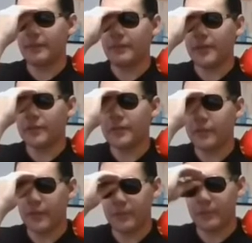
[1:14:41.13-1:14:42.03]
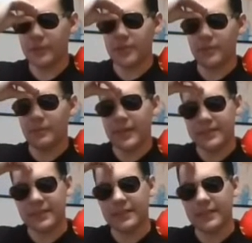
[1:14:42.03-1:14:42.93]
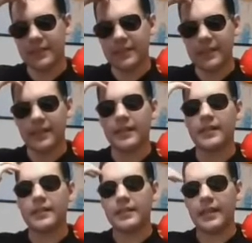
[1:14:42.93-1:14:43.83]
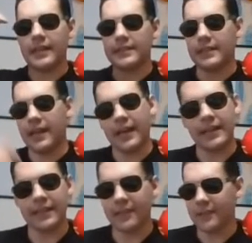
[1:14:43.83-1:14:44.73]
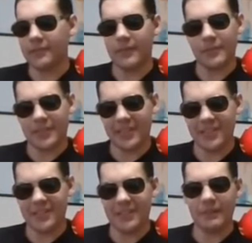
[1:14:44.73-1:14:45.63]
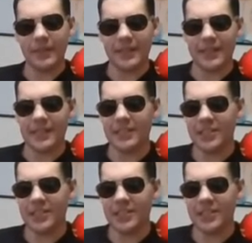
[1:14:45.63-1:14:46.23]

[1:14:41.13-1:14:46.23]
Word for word: in post if I remember to. But basically, uh, yeah, it did not get a good reputation. But then this